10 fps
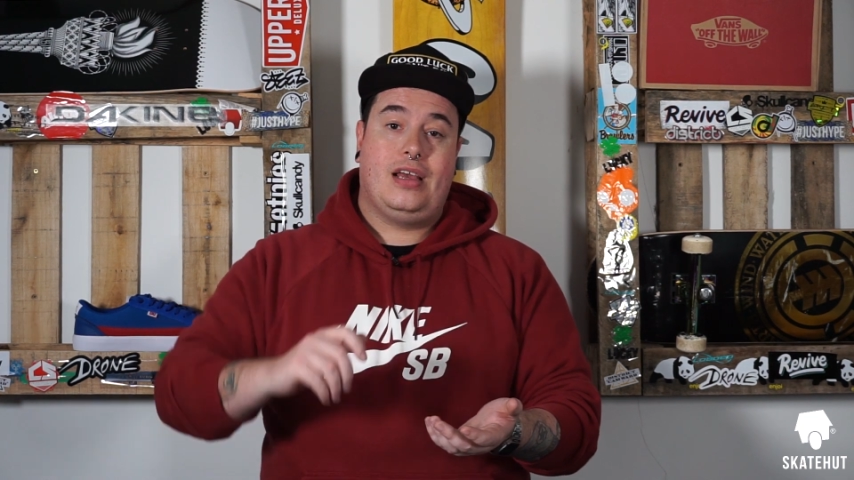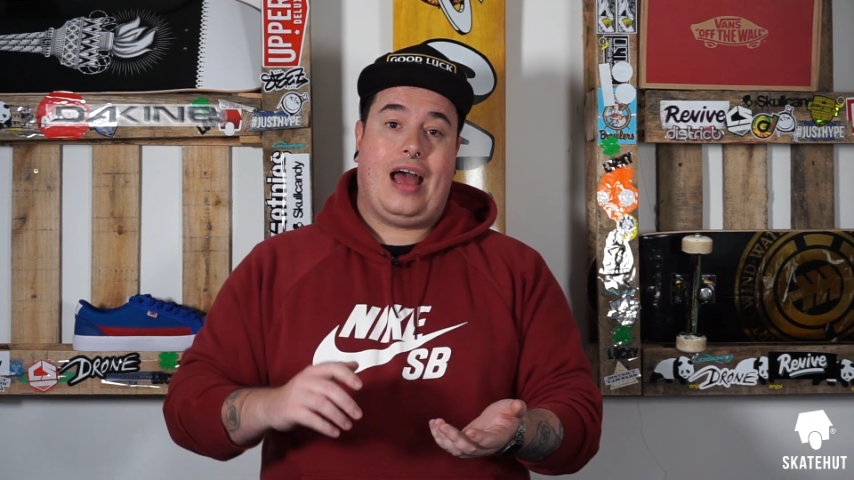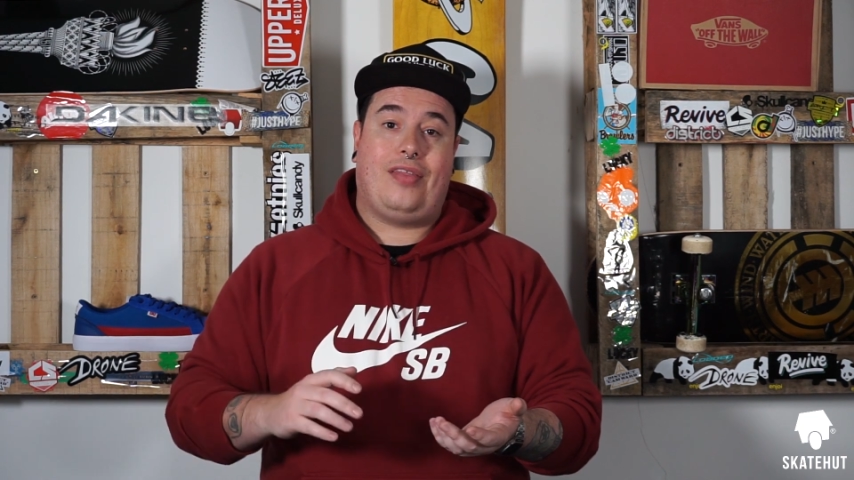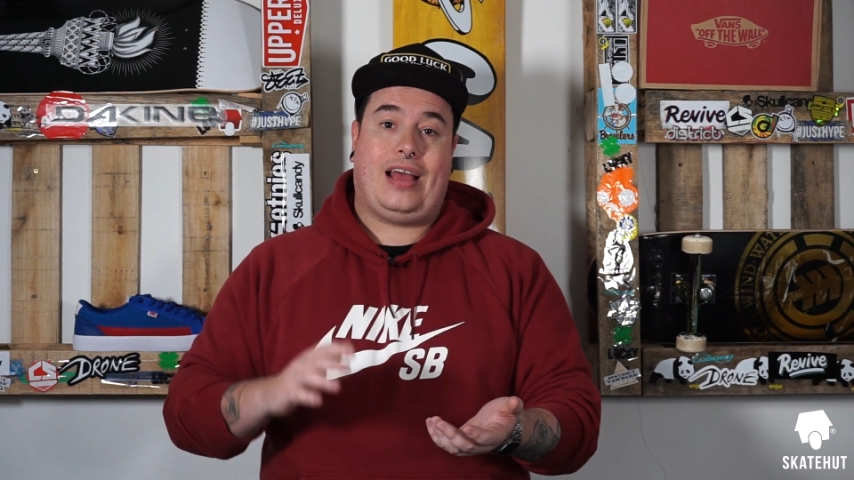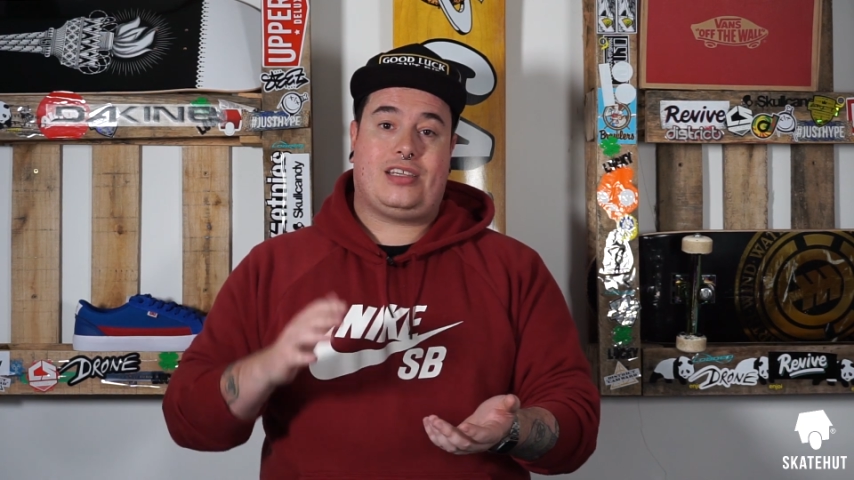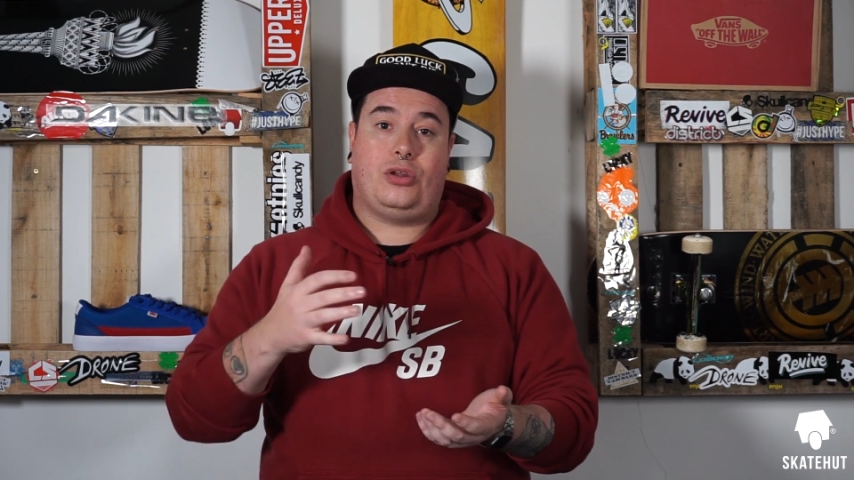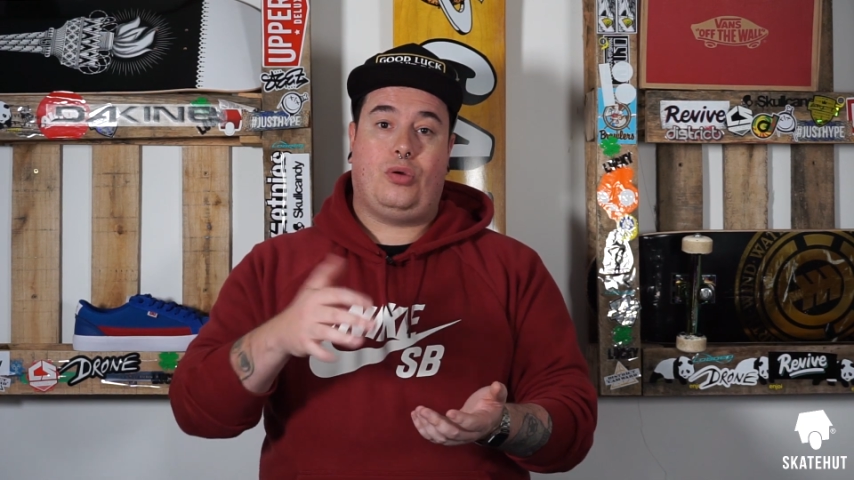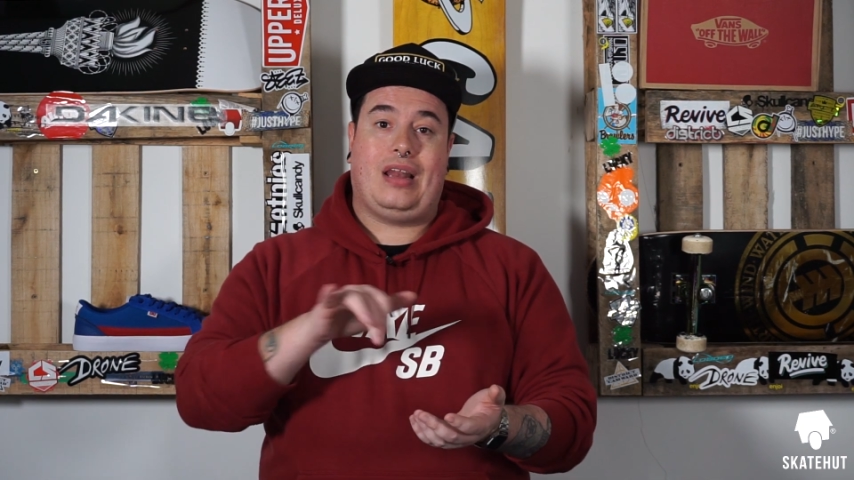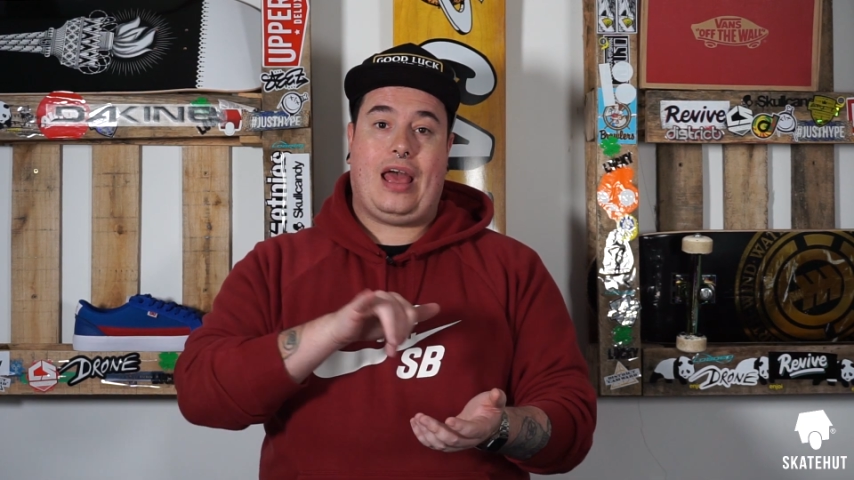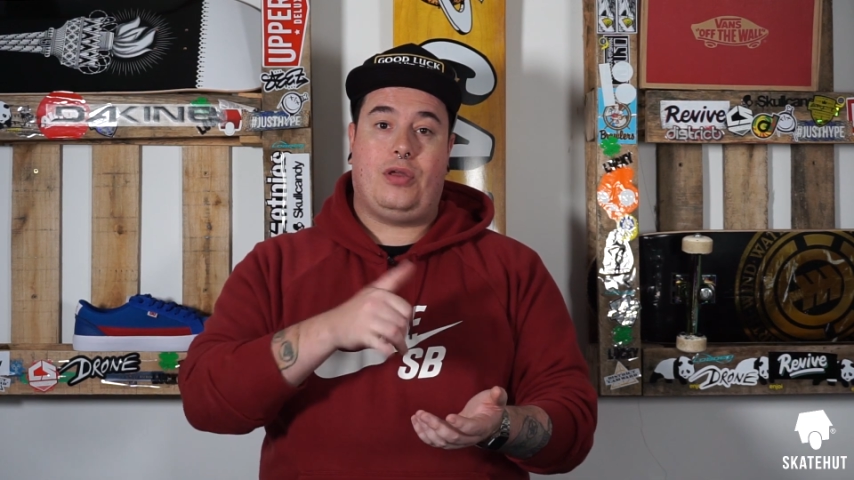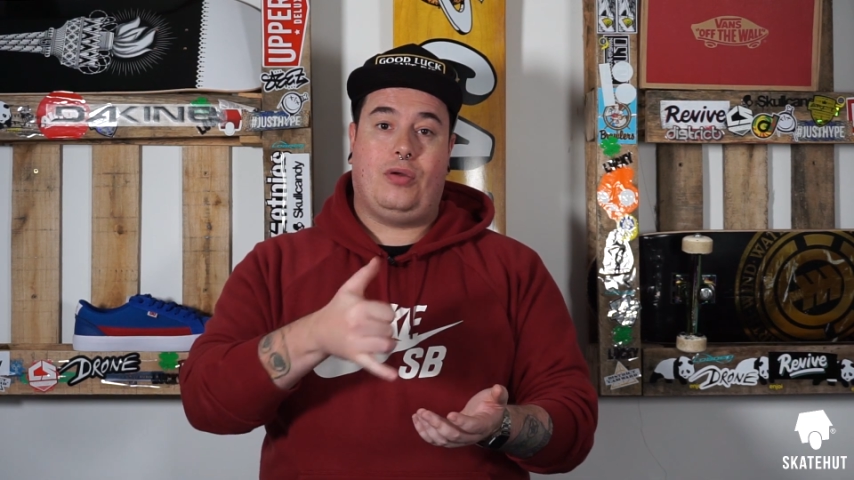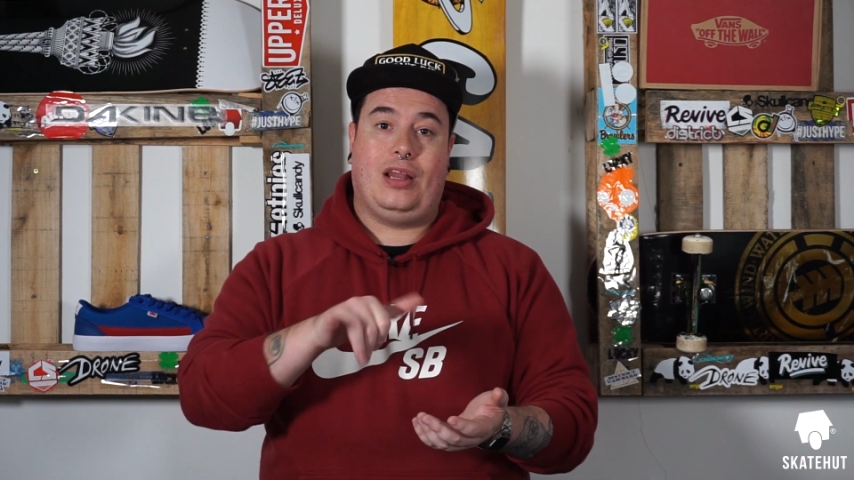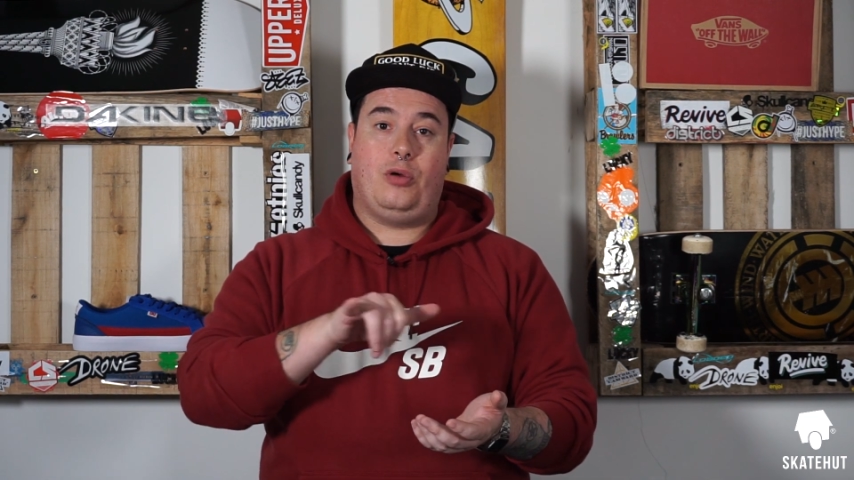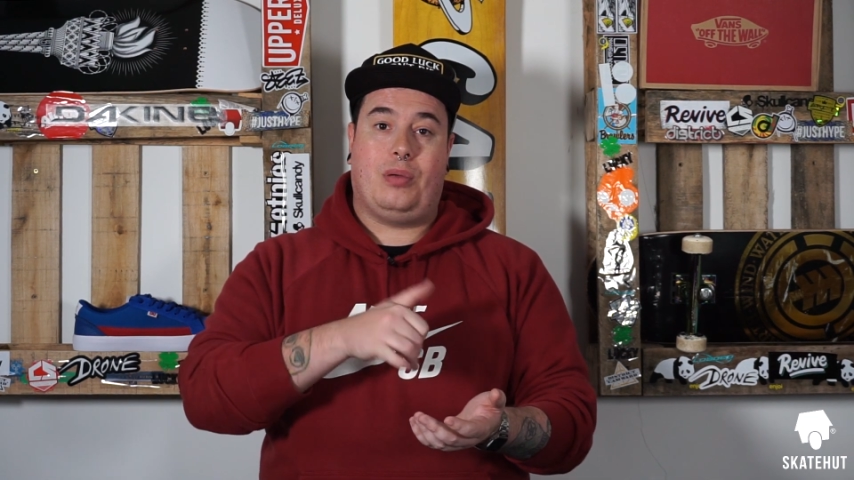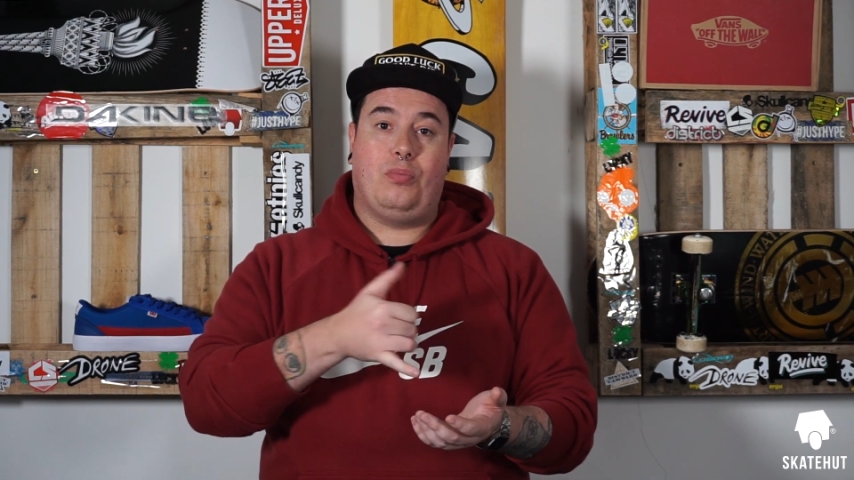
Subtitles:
and that's going to allow you a little bit